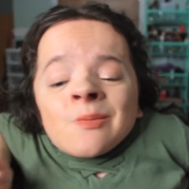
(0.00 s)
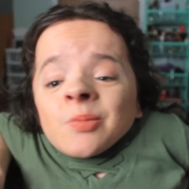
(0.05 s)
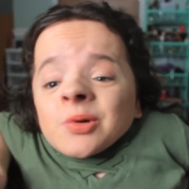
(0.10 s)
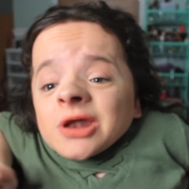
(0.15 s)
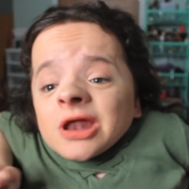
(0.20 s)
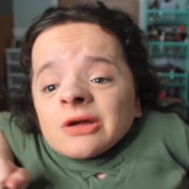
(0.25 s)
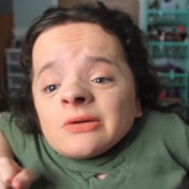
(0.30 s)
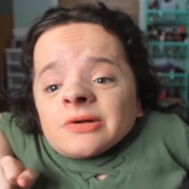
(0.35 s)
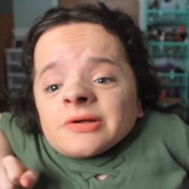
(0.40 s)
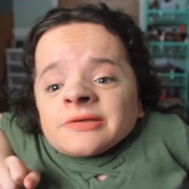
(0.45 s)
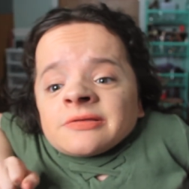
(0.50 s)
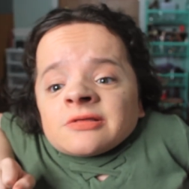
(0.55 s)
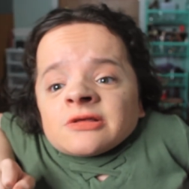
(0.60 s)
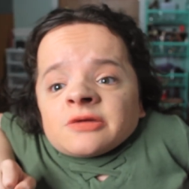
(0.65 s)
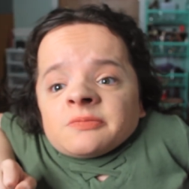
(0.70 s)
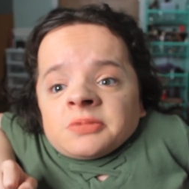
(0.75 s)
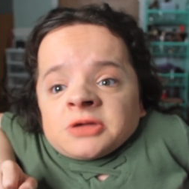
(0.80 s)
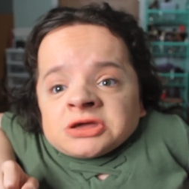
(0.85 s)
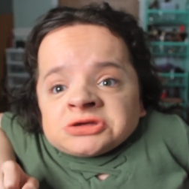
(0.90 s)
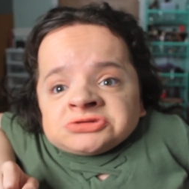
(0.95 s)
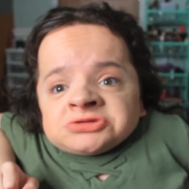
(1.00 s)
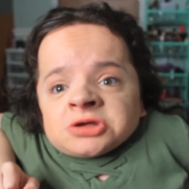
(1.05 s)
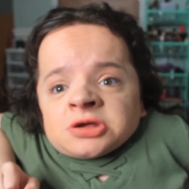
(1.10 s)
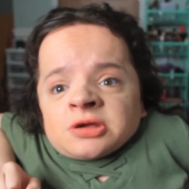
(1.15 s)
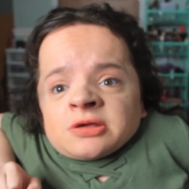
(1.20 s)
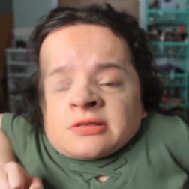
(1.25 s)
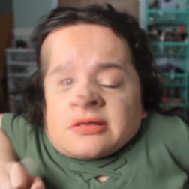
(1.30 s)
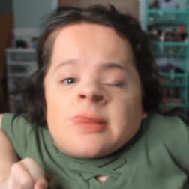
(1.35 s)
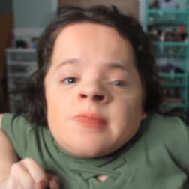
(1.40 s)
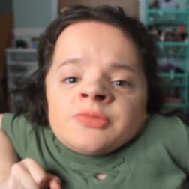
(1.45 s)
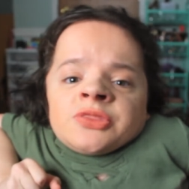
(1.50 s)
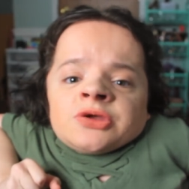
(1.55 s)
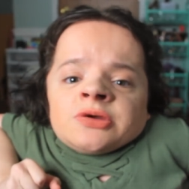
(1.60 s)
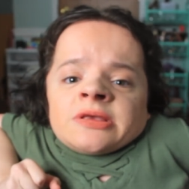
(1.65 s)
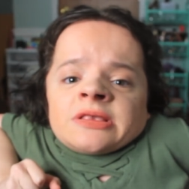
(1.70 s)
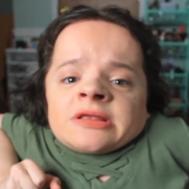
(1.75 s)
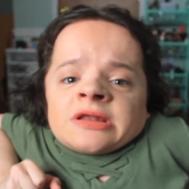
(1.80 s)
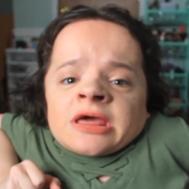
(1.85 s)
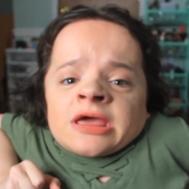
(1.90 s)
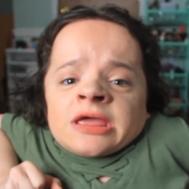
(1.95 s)
But I will insert pictures. Um, the
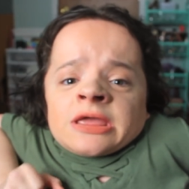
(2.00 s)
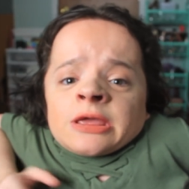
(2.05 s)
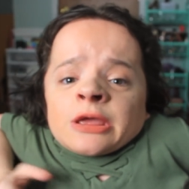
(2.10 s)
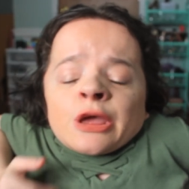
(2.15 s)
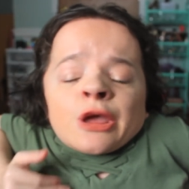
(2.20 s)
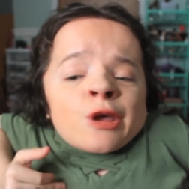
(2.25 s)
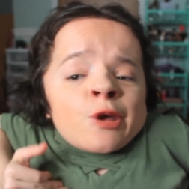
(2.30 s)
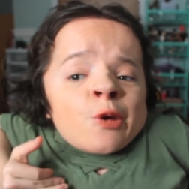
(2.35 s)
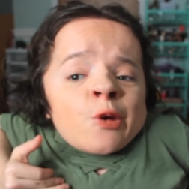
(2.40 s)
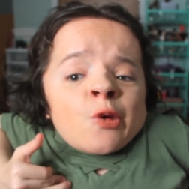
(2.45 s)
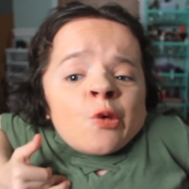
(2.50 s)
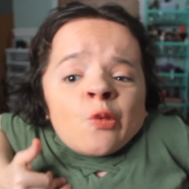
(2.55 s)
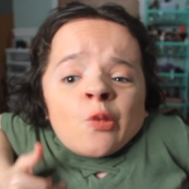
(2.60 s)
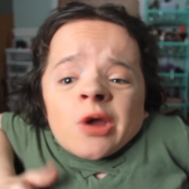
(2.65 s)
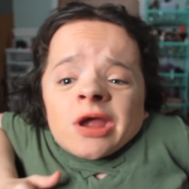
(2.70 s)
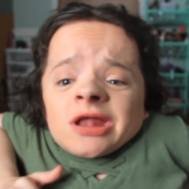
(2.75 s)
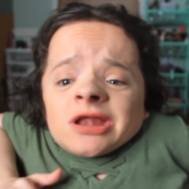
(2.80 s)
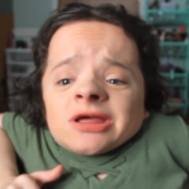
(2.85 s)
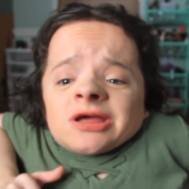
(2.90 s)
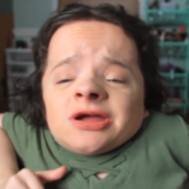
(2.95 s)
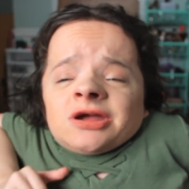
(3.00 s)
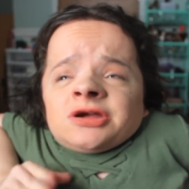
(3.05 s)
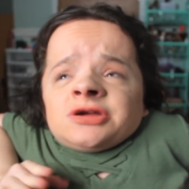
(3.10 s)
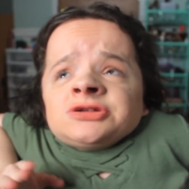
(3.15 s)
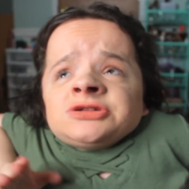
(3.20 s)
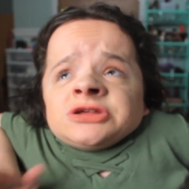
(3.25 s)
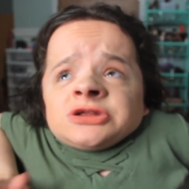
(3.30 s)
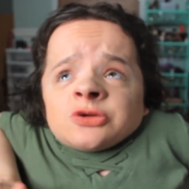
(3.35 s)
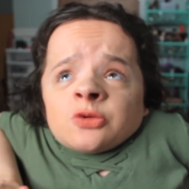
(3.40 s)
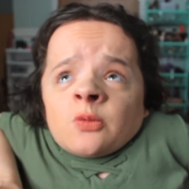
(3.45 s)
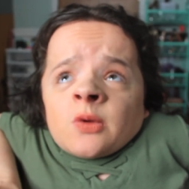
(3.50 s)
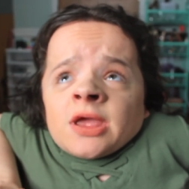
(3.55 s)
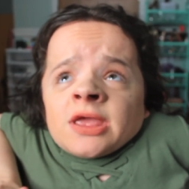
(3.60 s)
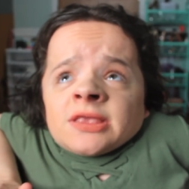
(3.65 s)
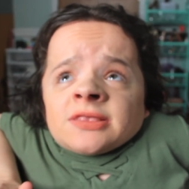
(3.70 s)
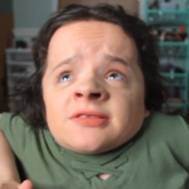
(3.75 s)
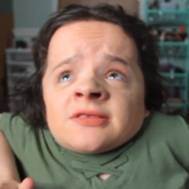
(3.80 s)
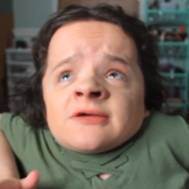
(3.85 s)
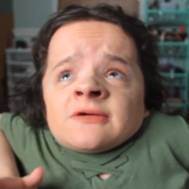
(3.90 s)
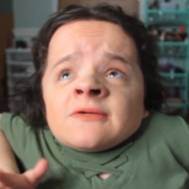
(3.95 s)
reason I waited or didn't
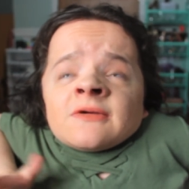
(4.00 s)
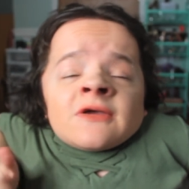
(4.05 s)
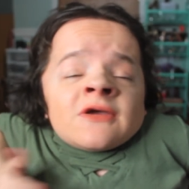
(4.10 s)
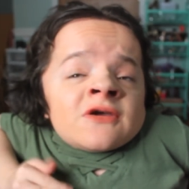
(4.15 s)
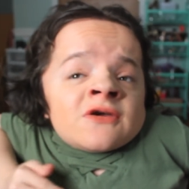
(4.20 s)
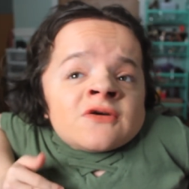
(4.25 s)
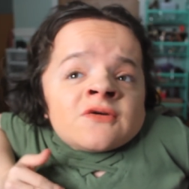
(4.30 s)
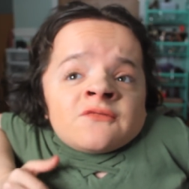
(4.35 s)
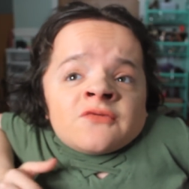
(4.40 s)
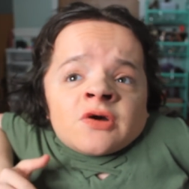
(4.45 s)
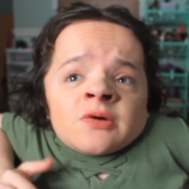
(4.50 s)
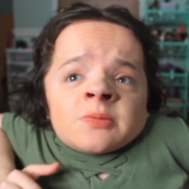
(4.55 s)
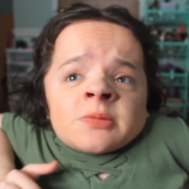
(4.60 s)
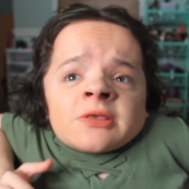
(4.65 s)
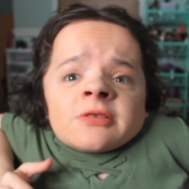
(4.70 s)
wait to film